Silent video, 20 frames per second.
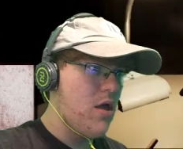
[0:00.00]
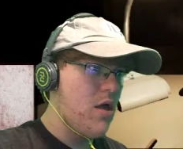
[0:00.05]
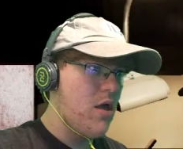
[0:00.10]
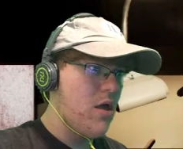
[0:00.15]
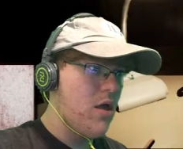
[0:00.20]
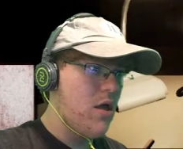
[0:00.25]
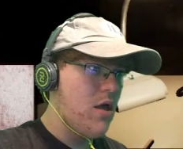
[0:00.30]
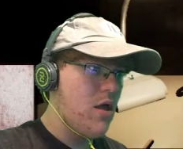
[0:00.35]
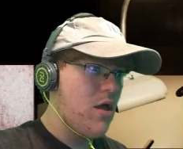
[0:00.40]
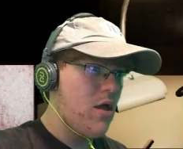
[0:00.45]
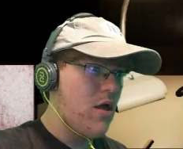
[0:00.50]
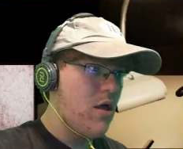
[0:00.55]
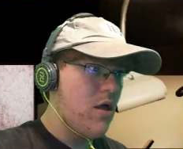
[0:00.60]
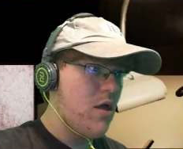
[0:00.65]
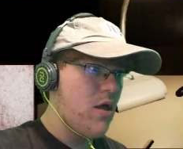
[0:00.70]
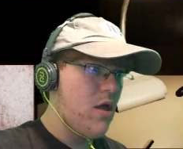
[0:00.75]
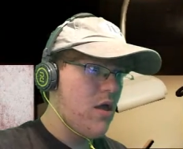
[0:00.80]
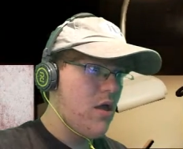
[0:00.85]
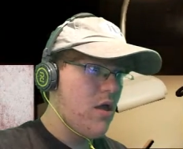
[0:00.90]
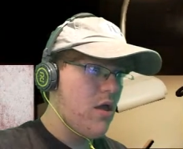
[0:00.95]

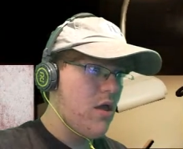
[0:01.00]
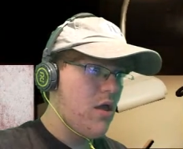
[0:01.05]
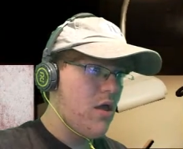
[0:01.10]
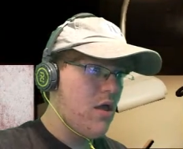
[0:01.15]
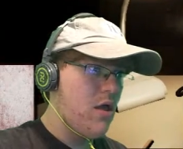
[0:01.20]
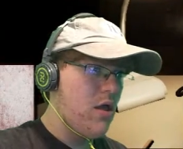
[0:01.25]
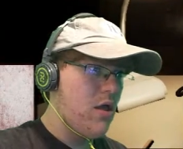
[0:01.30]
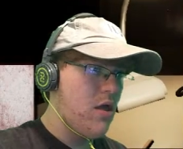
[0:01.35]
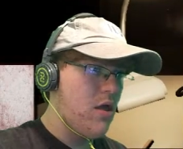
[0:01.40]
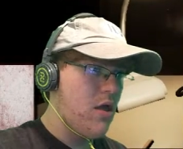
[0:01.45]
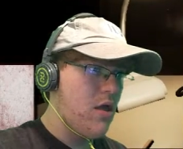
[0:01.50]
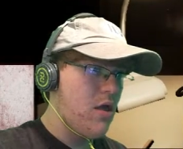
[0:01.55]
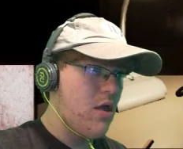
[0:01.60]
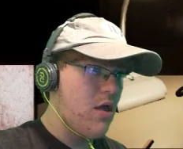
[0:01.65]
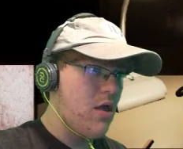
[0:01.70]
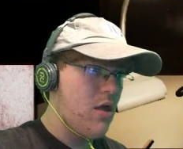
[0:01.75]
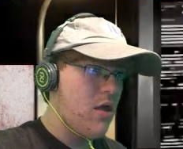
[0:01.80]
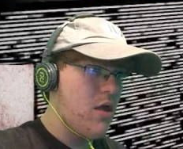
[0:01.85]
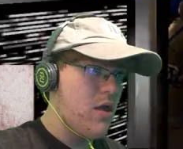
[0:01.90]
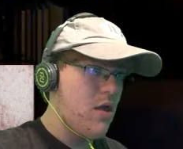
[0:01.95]

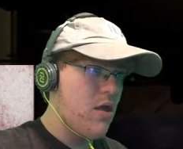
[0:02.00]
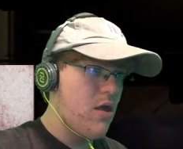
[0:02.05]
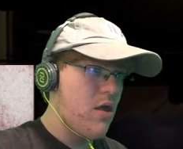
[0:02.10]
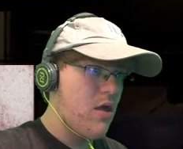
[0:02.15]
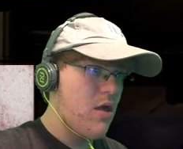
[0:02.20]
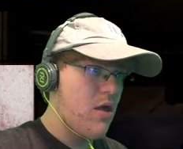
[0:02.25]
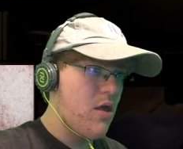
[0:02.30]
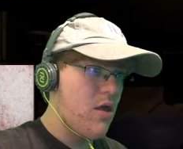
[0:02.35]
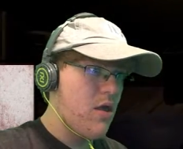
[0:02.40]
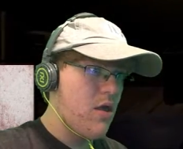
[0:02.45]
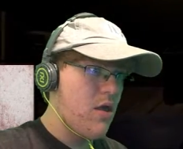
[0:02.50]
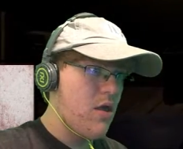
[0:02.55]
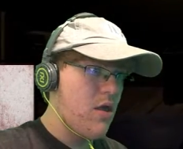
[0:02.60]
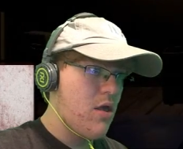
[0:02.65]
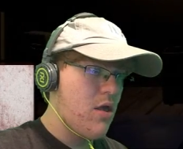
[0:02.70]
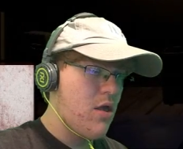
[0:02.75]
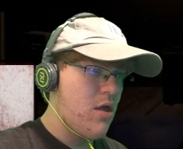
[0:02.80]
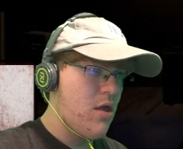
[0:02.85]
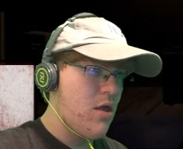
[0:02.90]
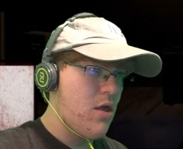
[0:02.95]

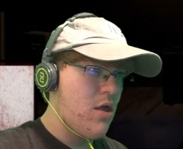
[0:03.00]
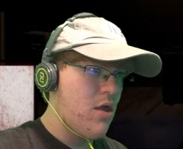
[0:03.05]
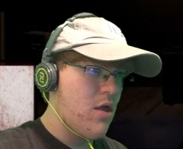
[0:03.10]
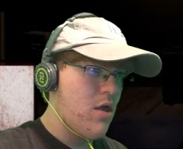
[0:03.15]
No one is speaking in this clip.